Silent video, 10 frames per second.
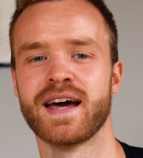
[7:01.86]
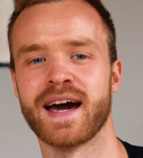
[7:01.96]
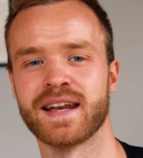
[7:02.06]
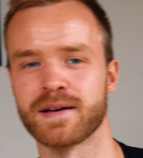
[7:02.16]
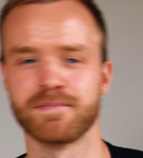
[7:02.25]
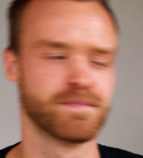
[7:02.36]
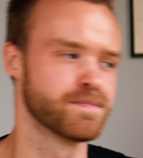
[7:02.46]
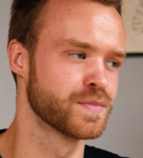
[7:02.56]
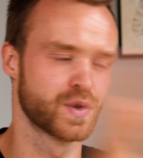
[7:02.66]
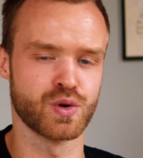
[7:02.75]
And I
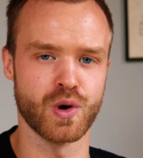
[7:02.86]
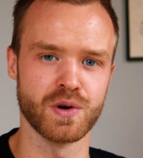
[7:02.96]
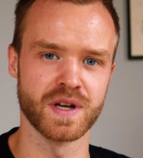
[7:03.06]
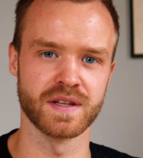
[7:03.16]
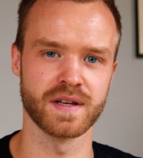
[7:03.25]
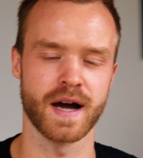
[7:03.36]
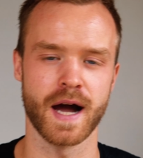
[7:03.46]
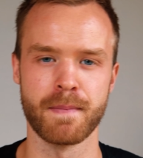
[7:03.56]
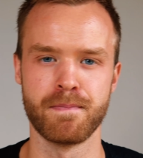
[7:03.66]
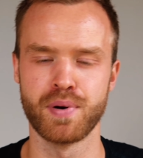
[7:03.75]

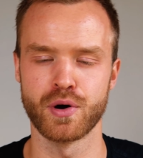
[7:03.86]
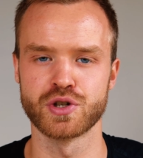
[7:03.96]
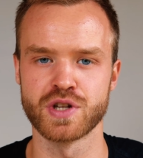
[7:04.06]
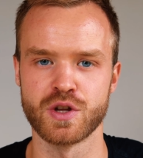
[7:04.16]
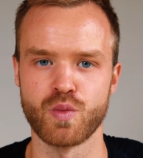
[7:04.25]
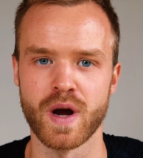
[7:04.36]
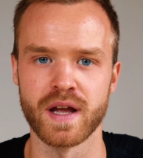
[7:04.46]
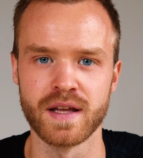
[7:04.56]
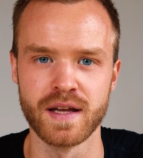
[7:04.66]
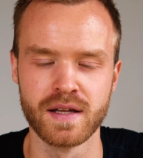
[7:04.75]
pushed it
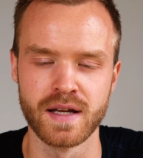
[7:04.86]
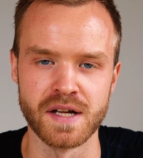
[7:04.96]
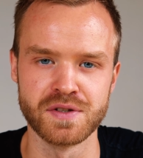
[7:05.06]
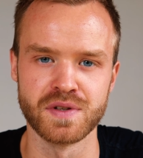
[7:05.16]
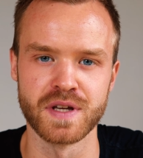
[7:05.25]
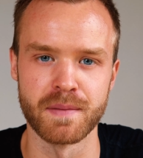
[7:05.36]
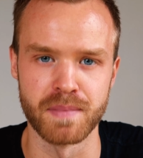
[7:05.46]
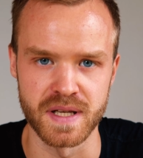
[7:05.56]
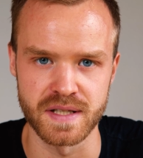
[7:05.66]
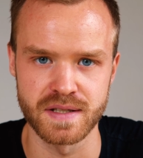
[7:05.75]
away into the
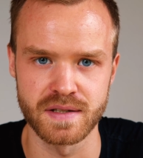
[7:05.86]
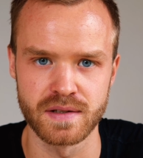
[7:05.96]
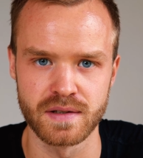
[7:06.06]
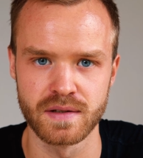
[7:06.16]
abyss.